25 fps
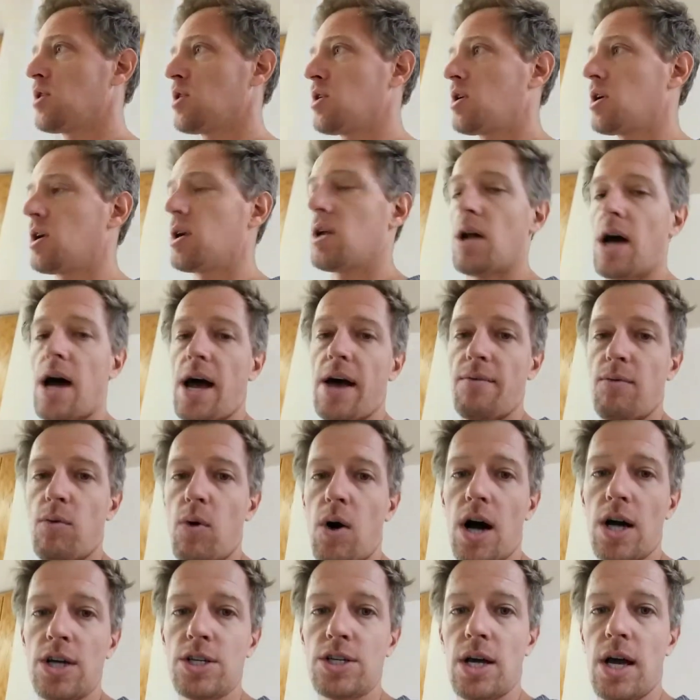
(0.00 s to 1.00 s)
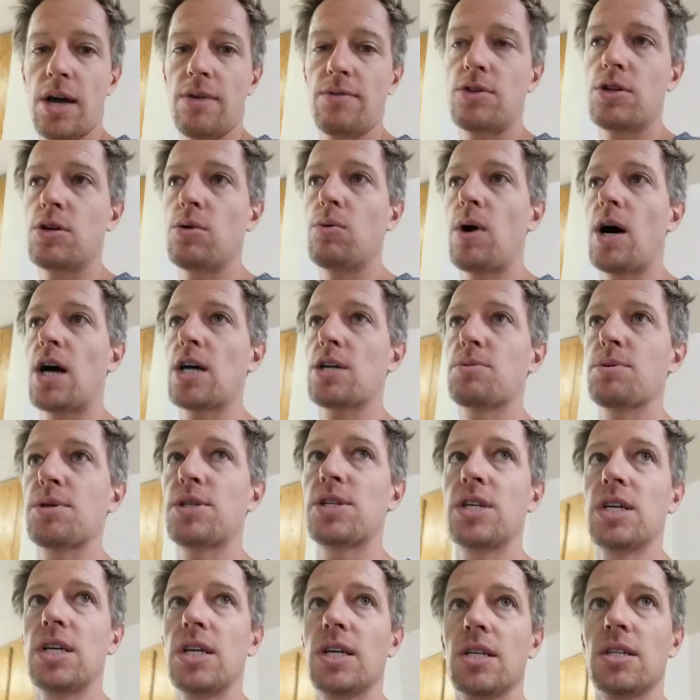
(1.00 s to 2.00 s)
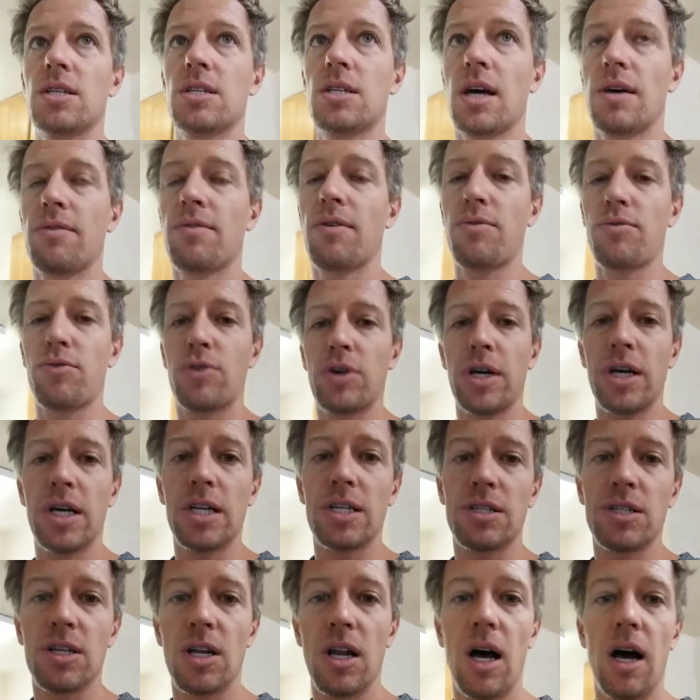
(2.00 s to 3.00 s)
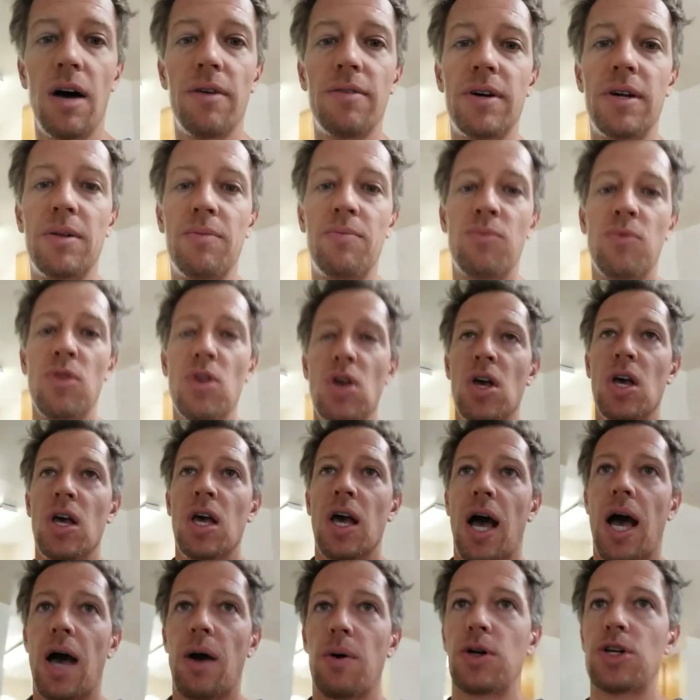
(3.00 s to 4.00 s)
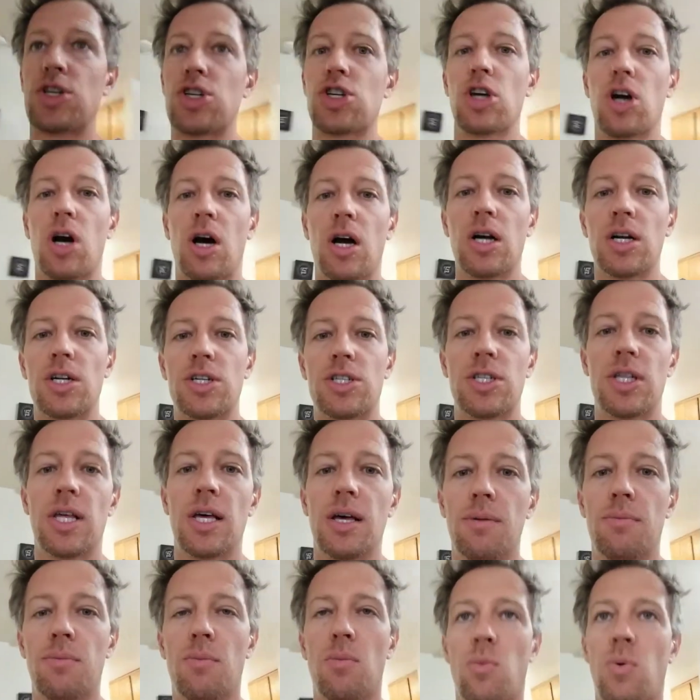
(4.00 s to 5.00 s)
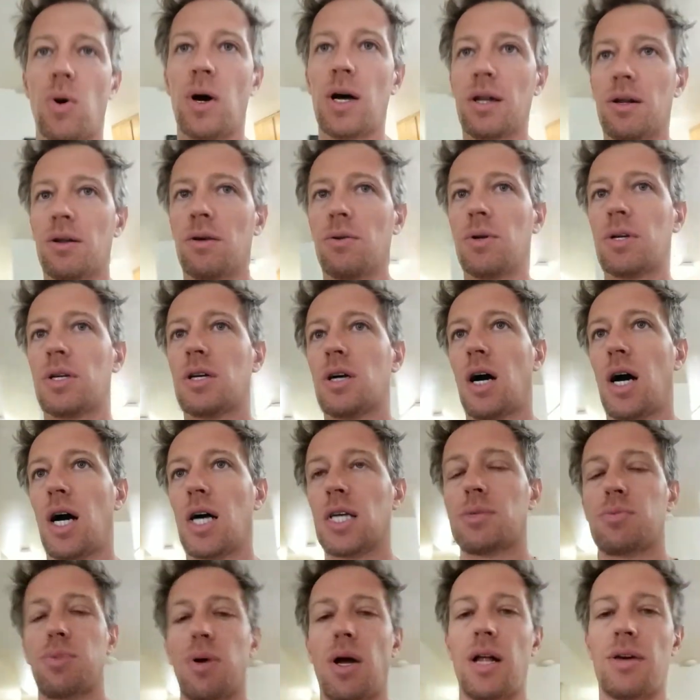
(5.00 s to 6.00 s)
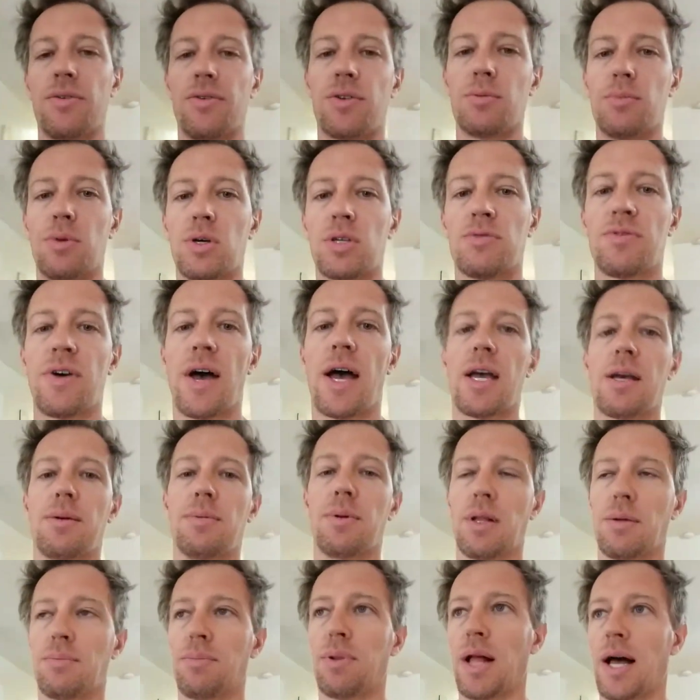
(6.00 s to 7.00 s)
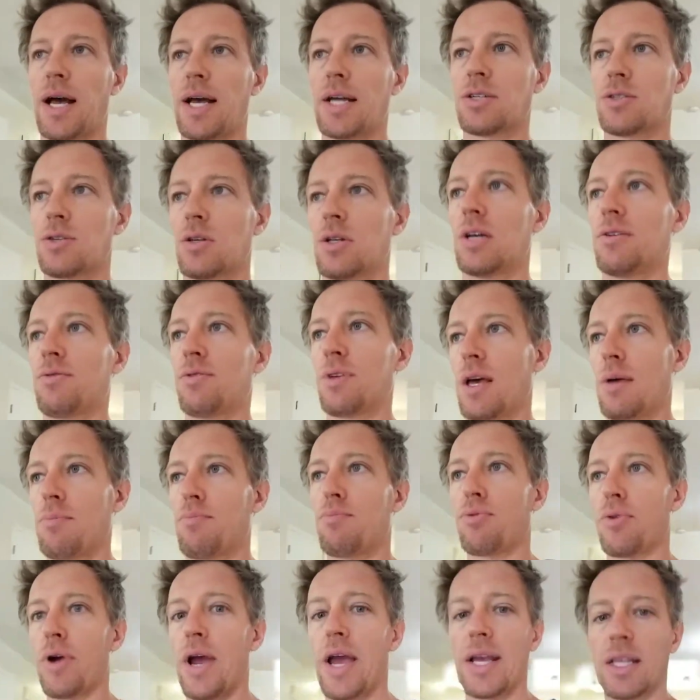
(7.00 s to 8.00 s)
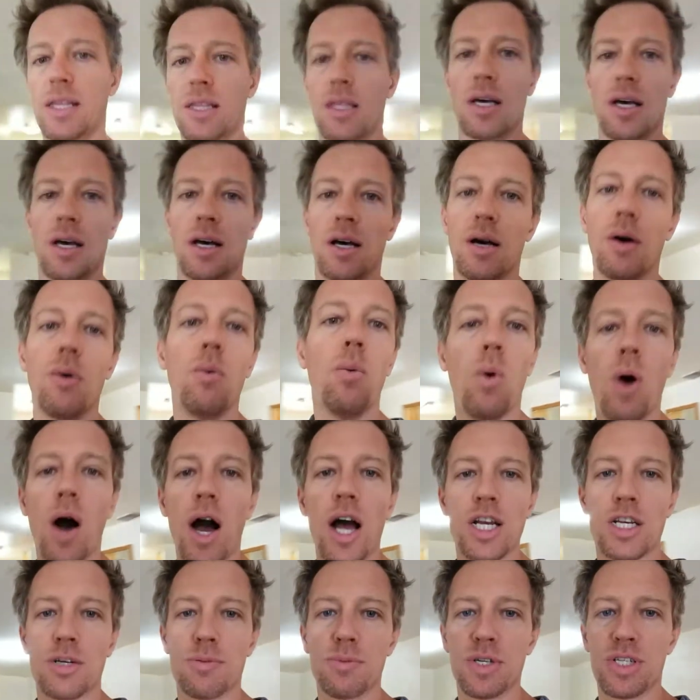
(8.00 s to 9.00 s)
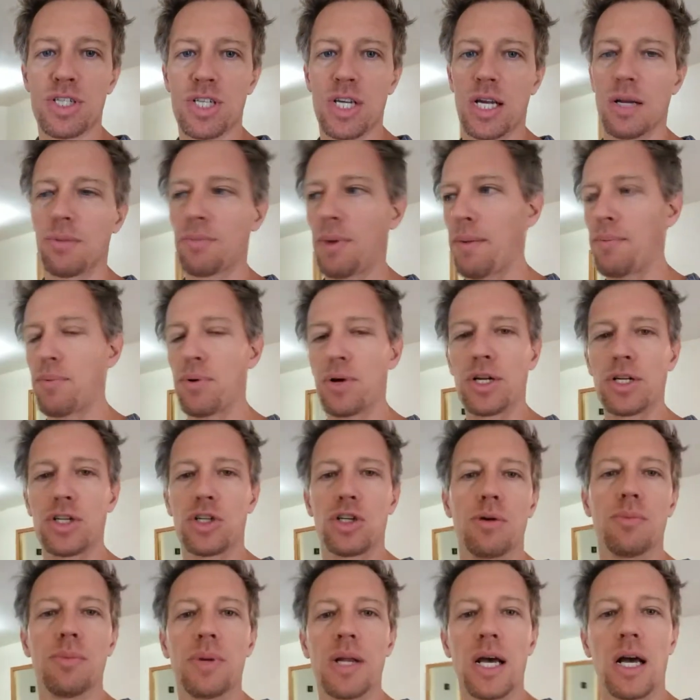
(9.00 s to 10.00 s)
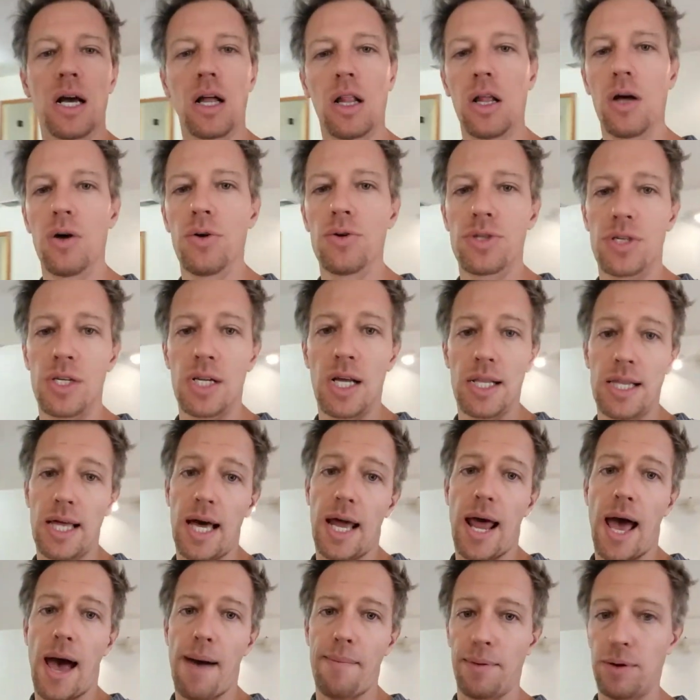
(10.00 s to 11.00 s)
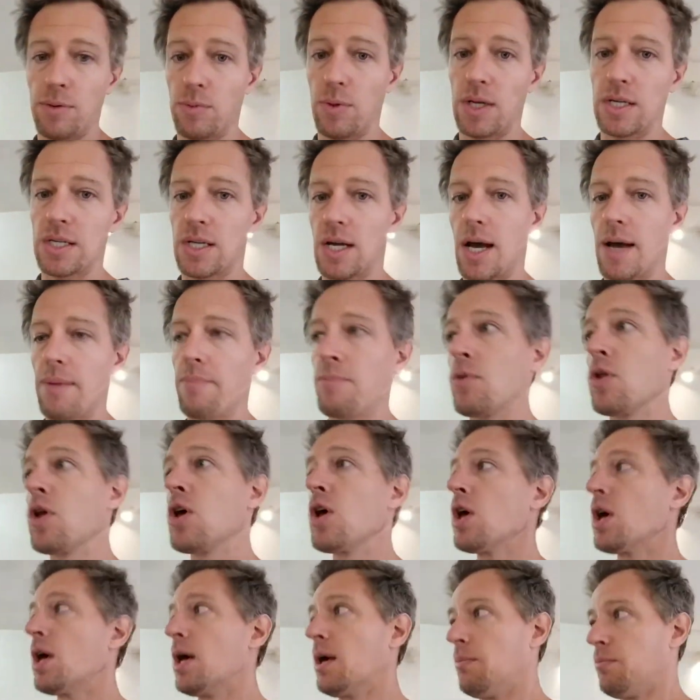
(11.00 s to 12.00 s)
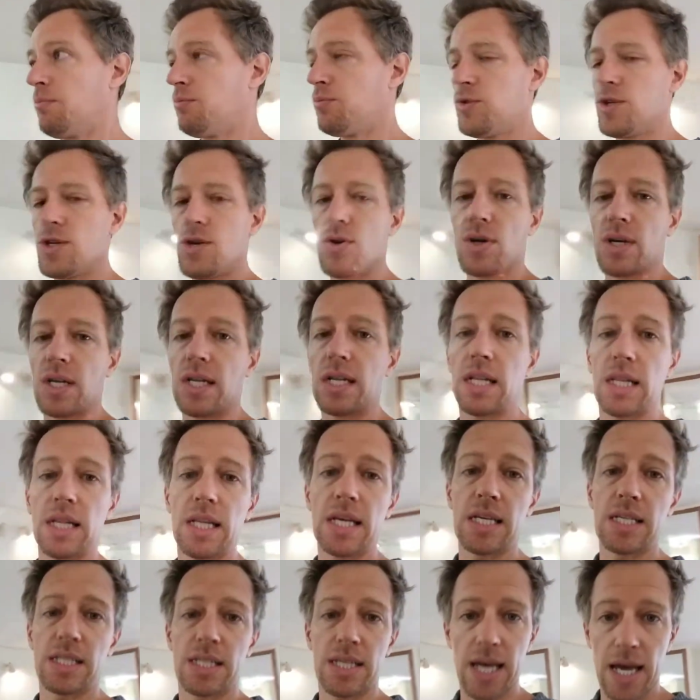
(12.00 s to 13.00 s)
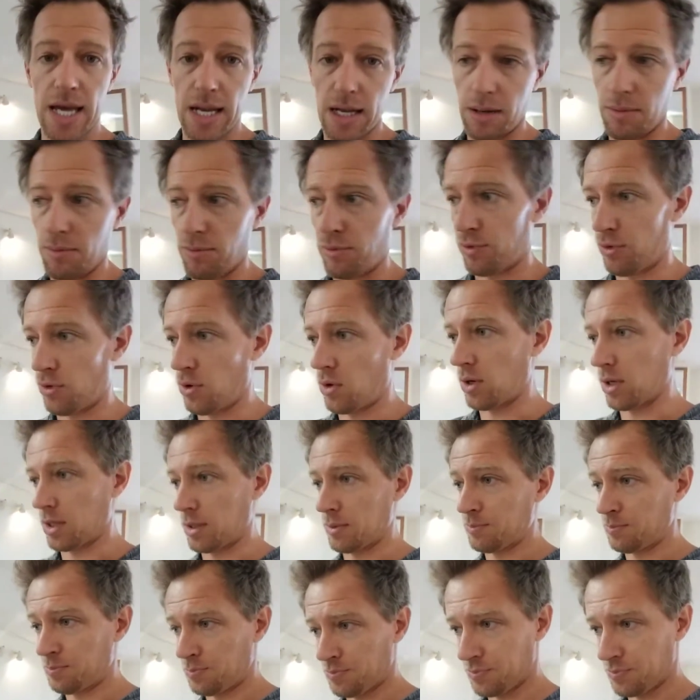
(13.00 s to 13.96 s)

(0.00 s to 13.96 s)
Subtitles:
you know, I have 2 wash machines, I have a fridge, an oven. I would charge them what it would cost probably for the most valuable appliance. So if they break the wash machine by putting too many clothes in it, that happened one time, you can at least get them for